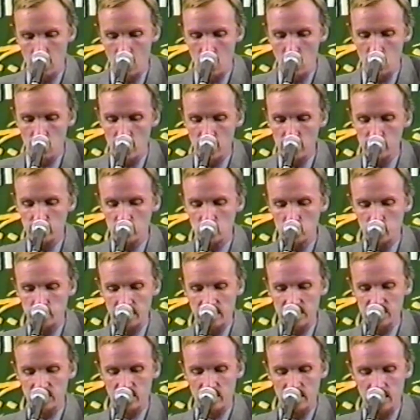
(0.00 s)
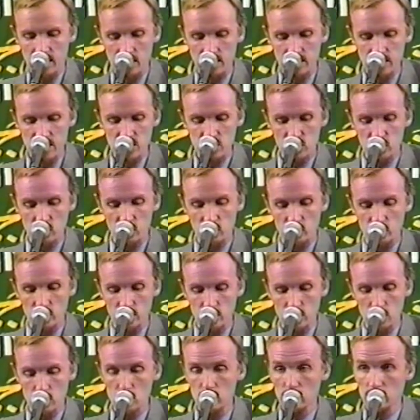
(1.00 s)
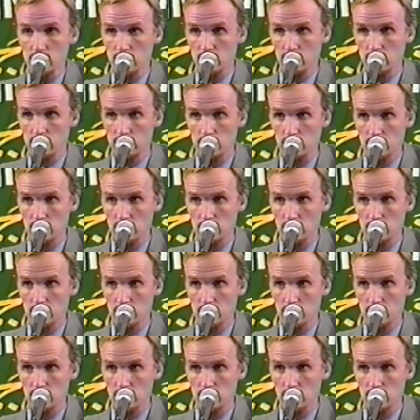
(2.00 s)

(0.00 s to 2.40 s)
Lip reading: Those who pledge their allegiance to you